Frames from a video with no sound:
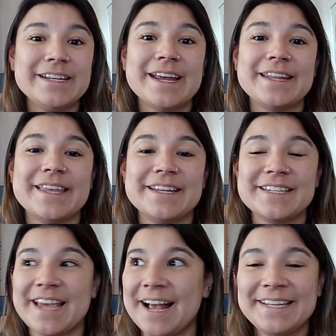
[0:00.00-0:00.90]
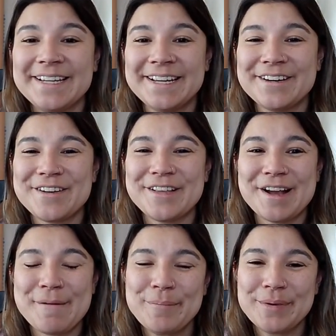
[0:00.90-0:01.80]
and then tallying it all
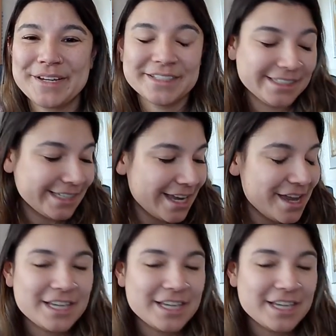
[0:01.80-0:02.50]
up, because